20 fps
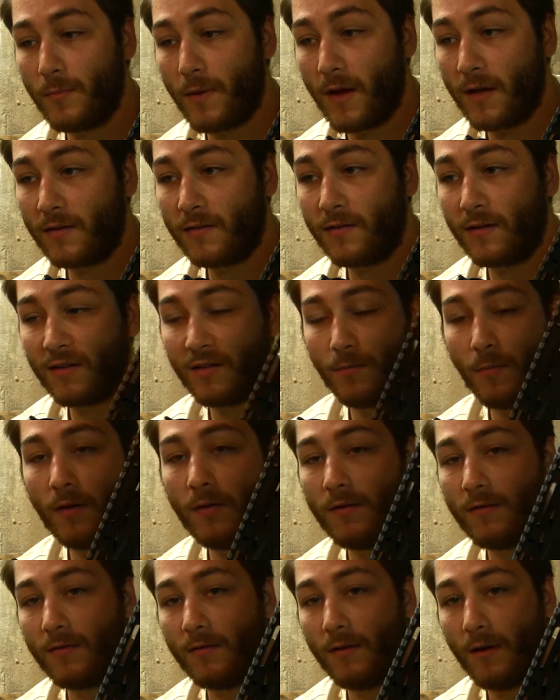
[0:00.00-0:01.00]
six
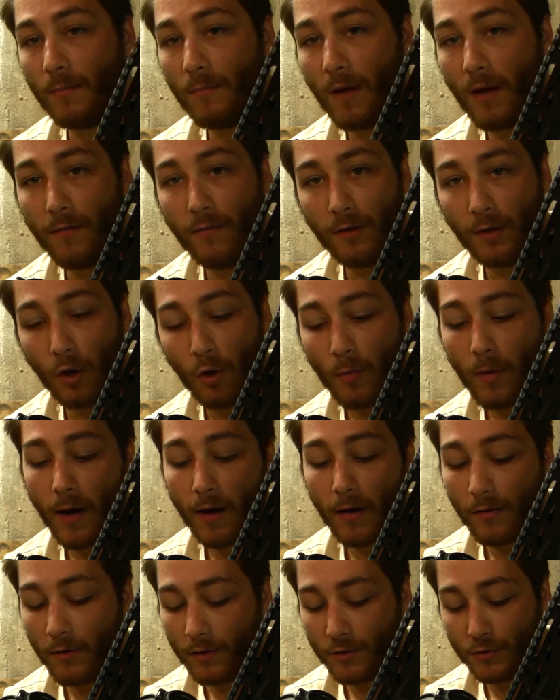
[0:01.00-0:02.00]
months and I'm having no battery
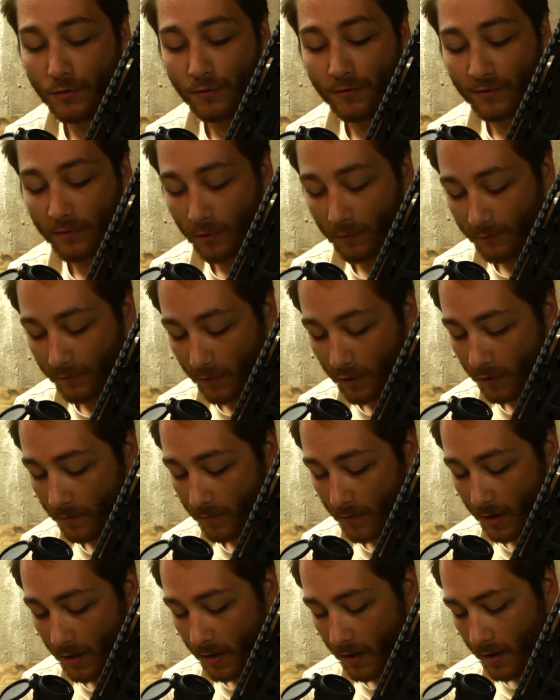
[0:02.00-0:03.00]
issues so far.
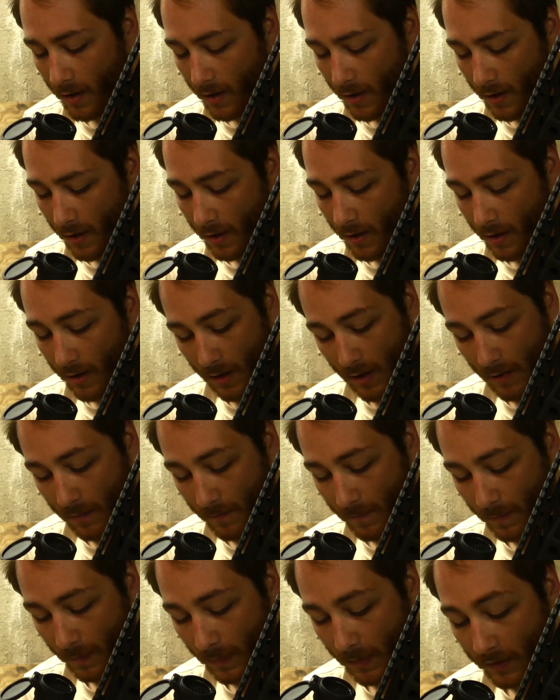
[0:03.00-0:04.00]
Um,
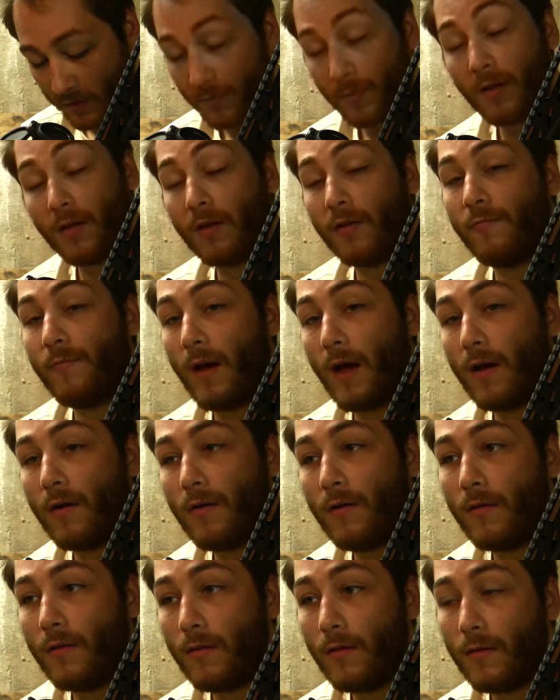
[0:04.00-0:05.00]
speaking of battery,
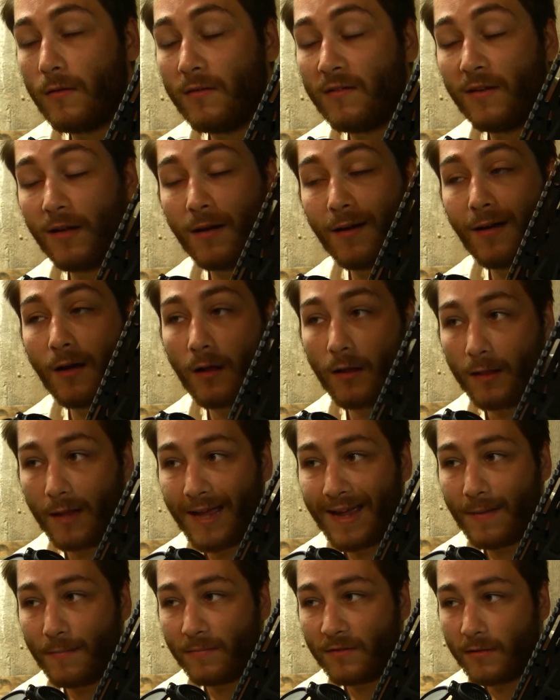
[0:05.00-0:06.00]
Sig
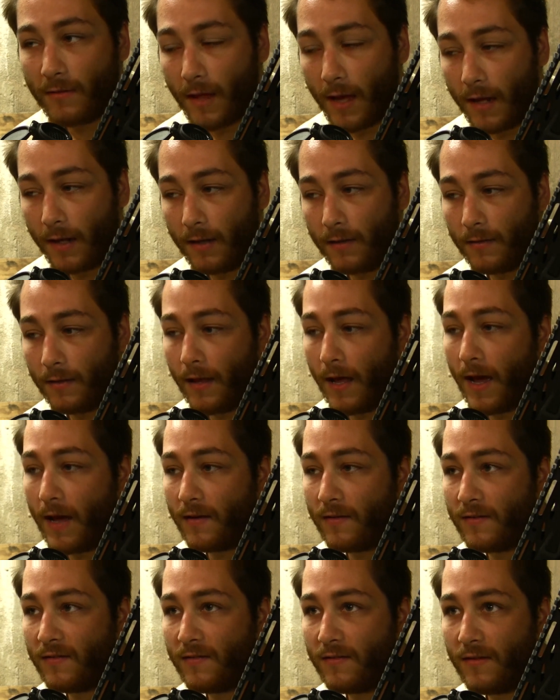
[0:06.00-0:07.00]
claims that it
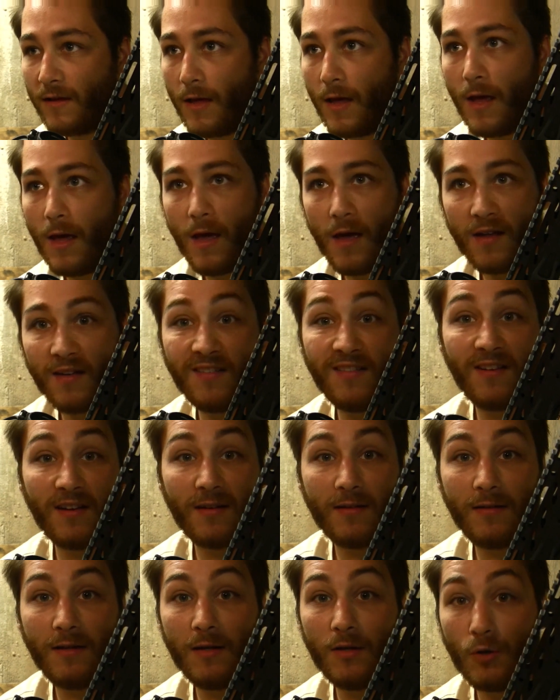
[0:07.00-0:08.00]
lasts
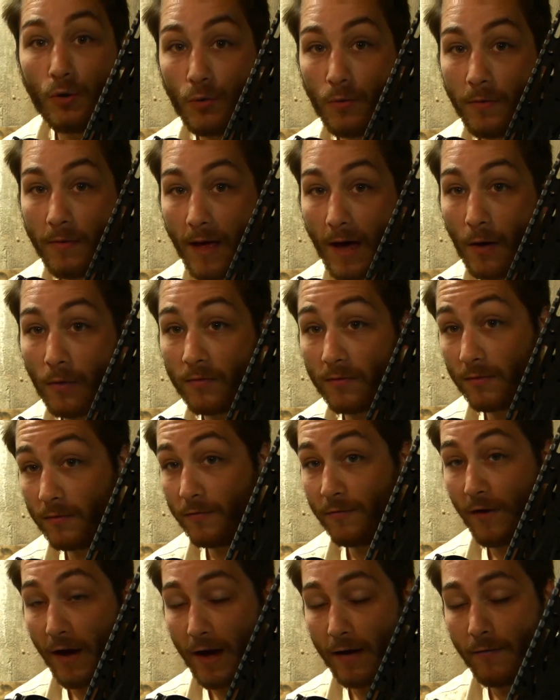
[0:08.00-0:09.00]
sixty-two thousand
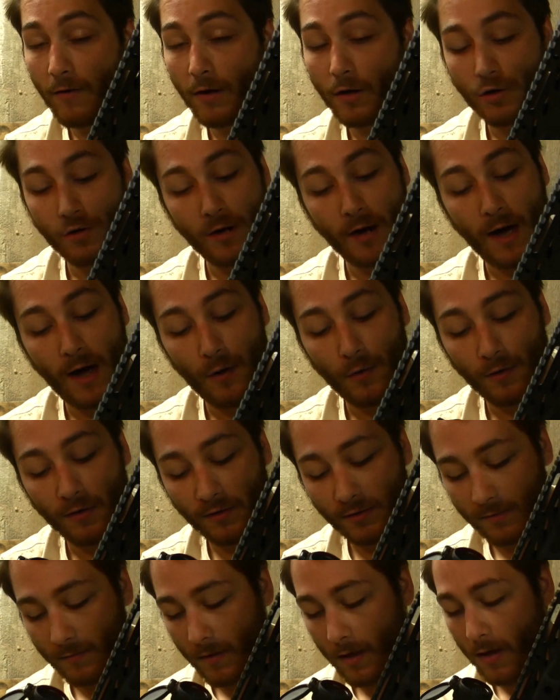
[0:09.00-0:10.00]
five hundred hours.
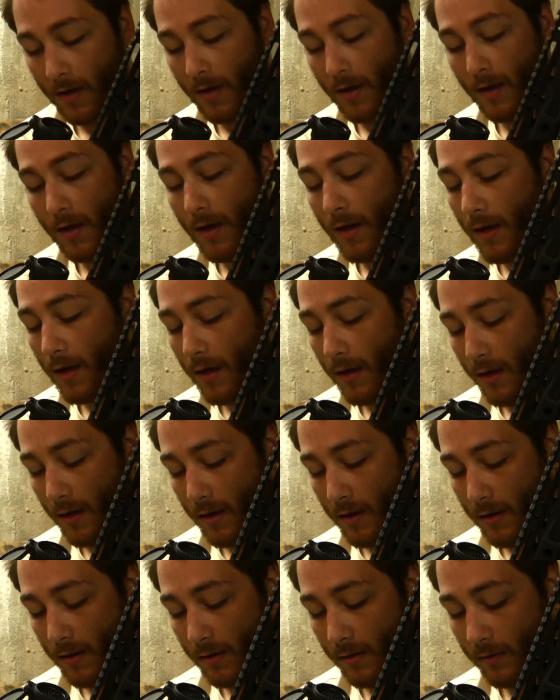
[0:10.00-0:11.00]

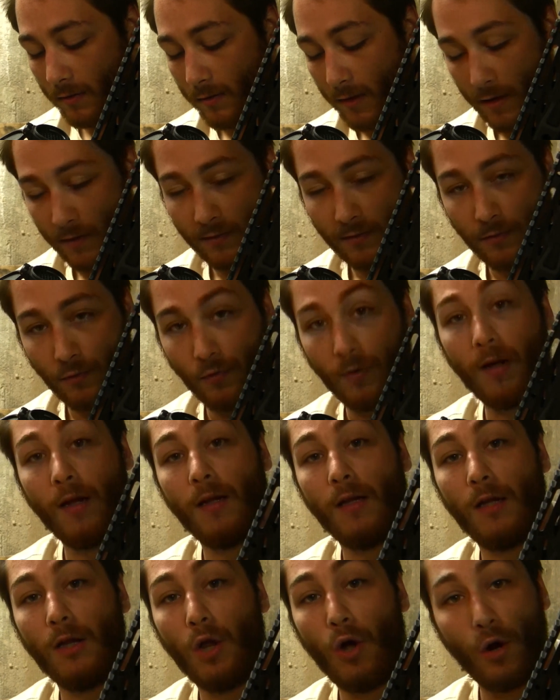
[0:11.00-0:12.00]
That's a really
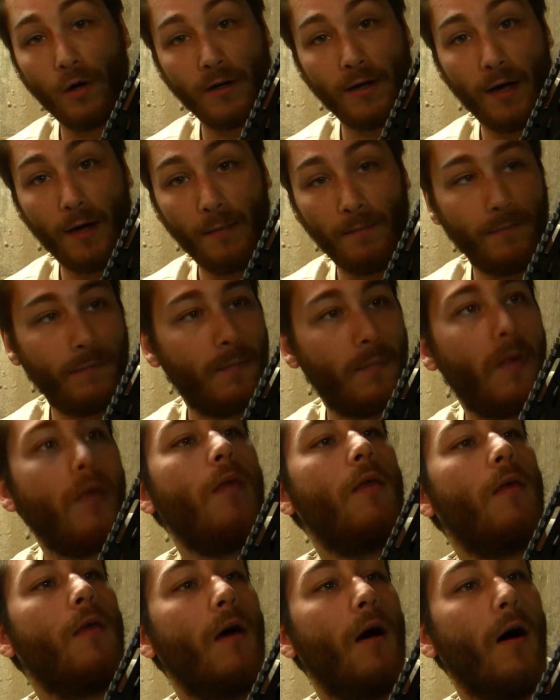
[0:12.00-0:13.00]
long time.
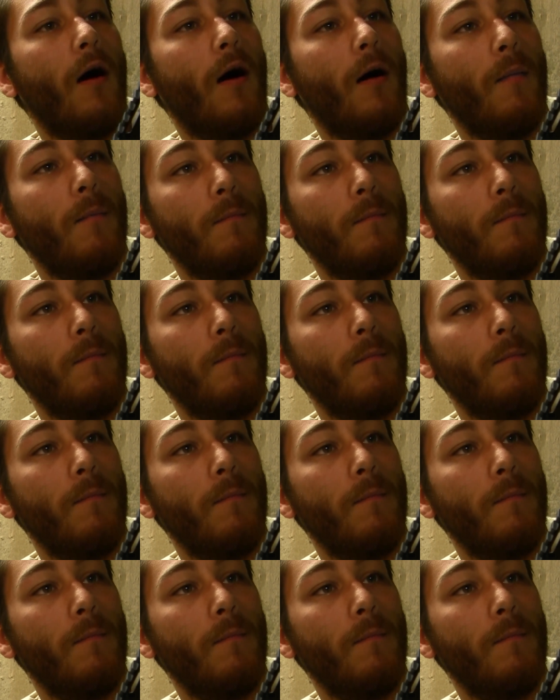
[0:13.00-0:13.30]
Um,